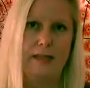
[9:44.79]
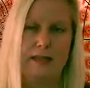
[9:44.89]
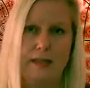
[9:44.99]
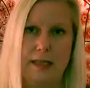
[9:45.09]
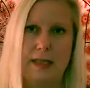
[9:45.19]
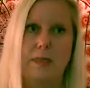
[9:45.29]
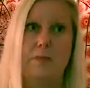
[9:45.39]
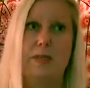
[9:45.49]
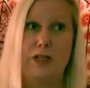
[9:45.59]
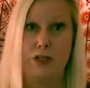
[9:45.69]

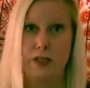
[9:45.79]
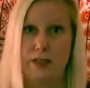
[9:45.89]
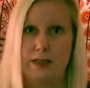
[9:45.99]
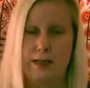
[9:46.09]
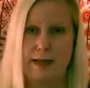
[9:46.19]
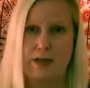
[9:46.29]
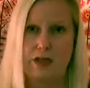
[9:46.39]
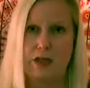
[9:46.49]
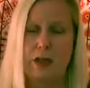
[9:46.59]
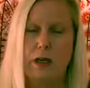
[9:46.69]
especially this
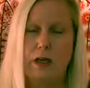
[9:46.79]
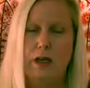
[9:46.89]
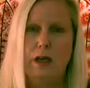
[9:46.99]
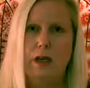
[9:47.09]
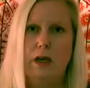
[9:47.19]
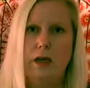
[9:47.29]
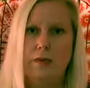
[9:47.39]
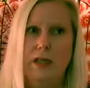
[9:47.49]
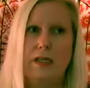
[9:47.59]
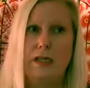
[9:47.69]
last year.
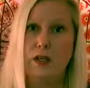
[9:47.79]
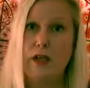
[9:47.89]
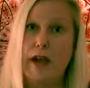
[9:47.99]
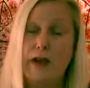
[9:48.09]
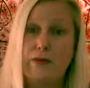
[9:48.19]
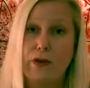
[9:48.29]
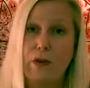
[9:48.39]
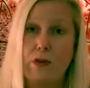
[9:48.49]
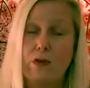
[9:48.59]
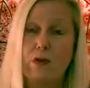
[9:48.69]
Because a year and a half
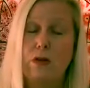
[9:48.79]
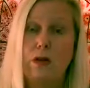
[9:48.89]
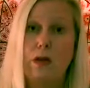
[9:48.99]
ago,